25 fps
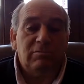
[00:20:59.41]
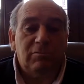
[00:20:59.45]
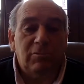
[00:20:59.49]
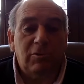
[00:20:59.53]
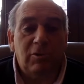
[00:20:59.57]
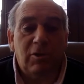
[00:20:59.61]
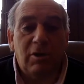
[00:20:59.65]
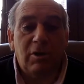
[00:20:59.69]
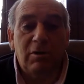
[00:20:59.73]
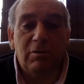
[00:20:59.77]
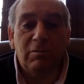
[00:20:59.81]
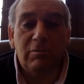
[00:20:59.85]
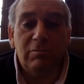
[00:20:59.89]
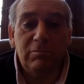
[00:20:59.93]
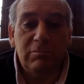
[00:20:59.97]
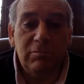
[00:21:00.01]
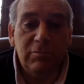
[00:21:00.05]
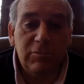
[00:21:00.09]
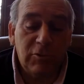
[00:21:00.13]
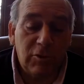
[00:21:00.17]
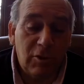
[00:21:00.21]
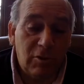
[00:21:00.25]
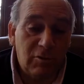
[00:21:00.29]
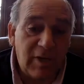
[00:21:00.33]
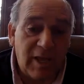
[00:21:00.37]
You
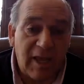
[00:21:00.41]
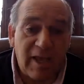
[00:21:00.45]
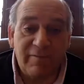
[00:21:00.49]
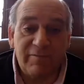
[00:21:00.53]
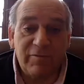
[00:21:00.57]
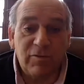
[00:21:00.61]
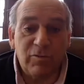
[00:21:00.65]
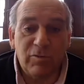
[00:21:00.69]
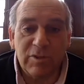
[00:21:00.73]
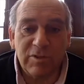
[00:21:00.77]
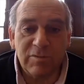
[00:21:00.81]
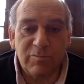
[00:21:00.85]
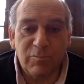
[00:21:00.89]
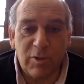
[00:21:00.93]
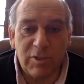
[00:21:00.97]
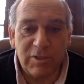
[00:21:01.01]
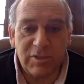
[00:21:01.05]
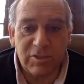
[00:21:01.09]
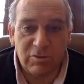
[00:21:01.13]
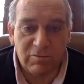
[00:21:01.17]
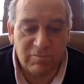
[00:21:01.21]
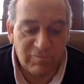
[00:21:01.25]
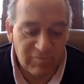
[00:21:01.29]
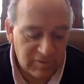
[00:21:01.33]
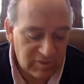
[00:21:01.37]
don't have to
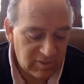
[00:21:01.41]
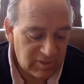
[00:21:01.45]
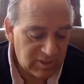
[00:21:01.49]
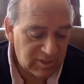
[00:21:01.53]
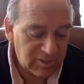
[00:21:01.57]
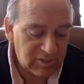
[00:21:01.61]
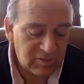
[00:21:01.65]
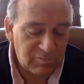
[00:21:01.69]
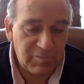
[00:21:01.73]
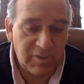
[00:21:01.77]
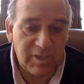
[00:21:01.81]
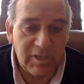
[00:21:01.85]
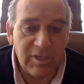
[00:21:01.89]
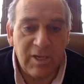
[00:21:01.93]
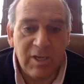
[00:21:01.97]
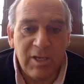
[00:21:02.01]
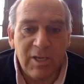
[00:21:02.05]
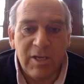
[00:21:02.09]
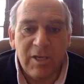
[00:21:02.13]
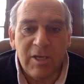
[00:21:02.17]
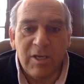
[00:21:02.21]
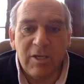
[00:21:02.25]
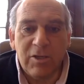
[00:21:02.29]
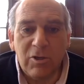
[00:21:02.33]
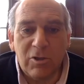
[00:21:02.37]
express your feelings, but
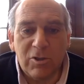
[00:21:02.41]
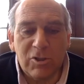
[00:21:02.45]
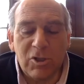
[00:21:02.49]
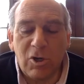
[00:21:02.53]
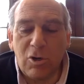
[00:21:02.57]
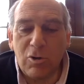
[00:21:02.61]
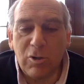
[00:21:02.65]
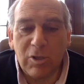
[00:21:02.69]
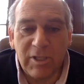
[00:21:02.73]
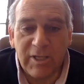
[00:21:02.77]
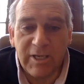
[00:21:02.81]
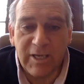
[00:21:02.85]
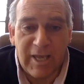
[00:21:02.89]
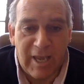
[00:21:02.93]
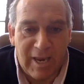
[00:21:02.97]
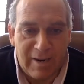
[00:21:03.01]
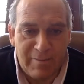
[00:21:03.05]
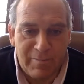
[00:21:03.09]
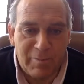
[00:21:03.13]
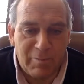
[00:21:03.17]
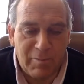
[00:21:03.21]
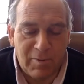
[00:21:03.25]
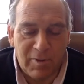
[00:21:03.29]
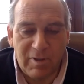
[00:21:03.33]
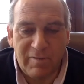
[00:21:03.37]
you're totally
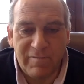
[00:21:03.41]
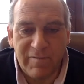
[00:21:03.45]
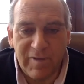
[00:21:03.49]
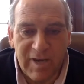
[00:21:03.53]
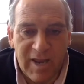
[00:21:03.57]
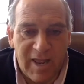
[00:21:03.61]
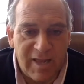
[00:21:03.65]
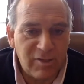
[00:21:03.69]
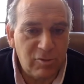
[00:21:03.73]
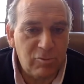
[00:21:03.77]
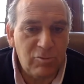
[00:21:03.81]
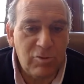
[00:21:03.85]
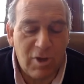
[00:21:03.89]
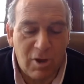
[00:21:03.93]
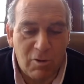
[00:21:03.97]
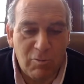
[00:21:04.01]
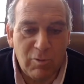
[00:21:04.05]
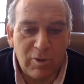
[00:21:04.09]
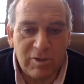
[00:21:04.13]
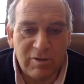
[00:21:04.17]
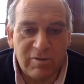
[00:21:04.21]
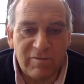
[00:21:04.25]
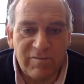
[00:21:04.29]
capable of it, and you know what you're